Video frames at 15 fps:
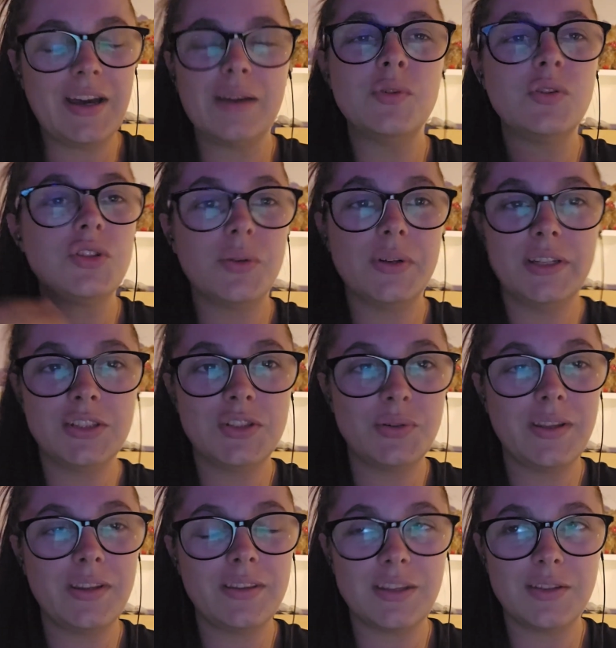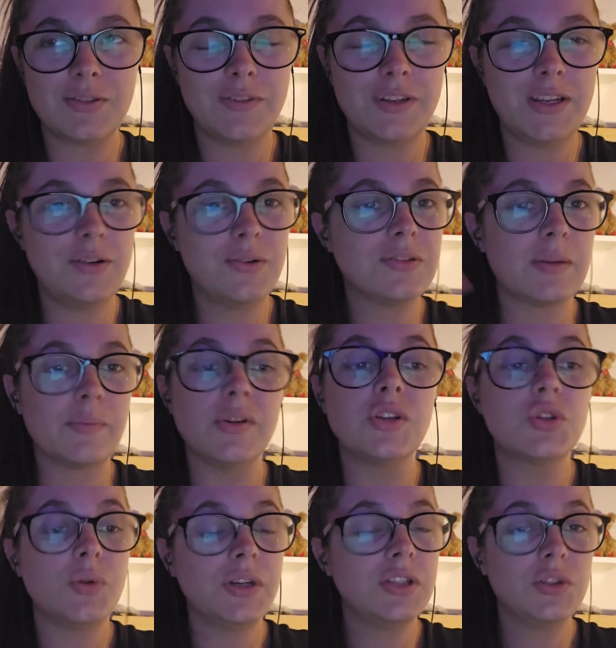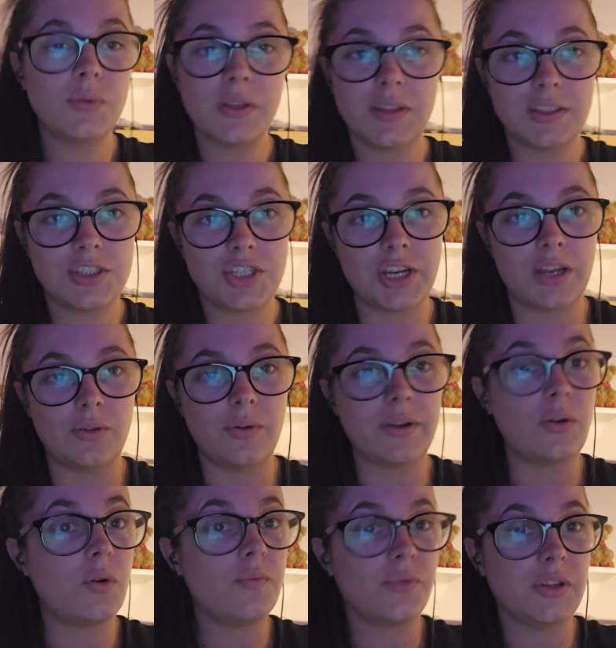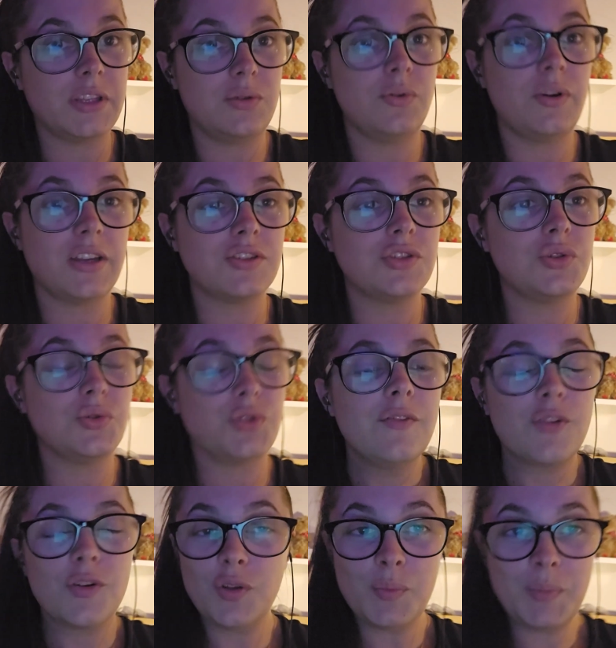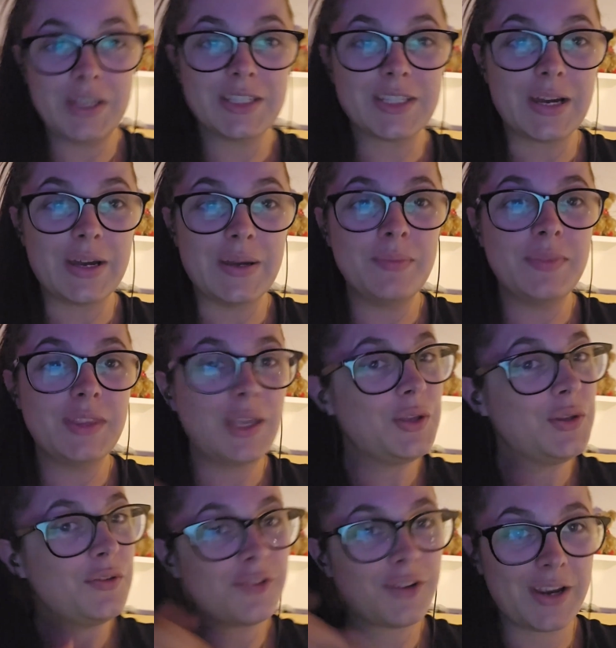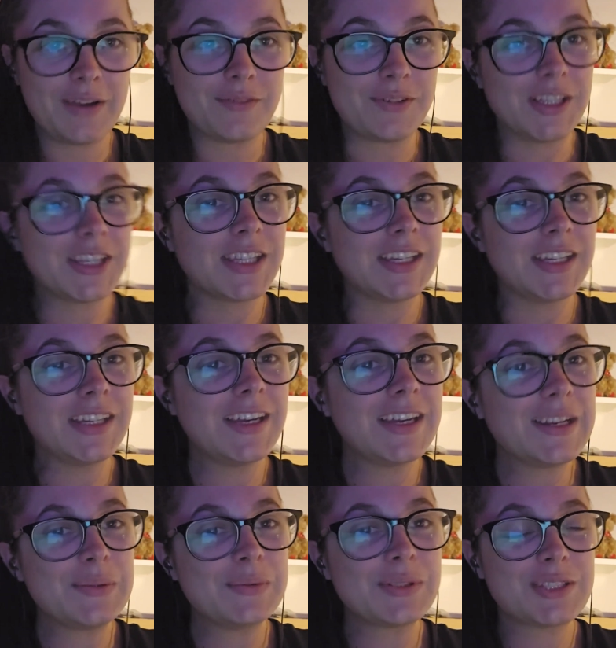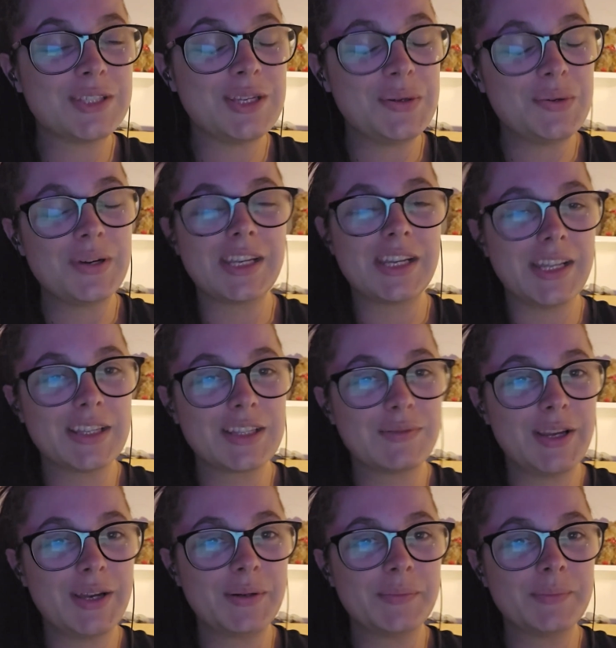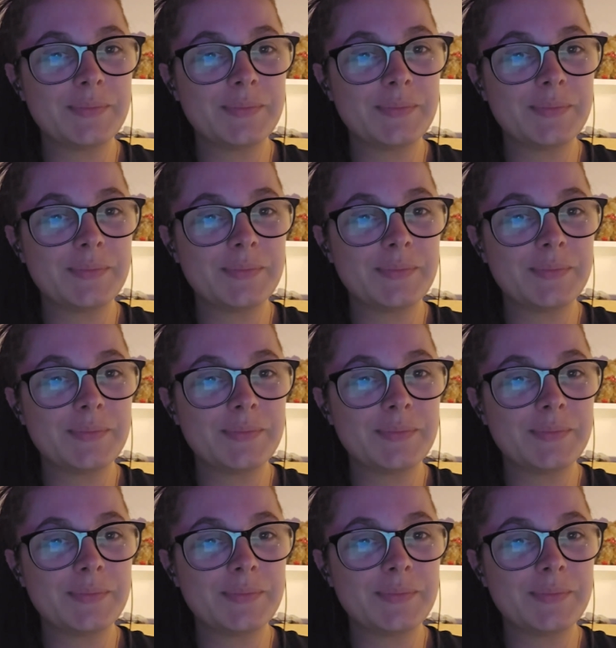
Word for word: I'm enjoying doing these videos. I'm enjoying doing this channel and hopefully you guys do too. For the meantime, thank you for everything and I will see you in the next video.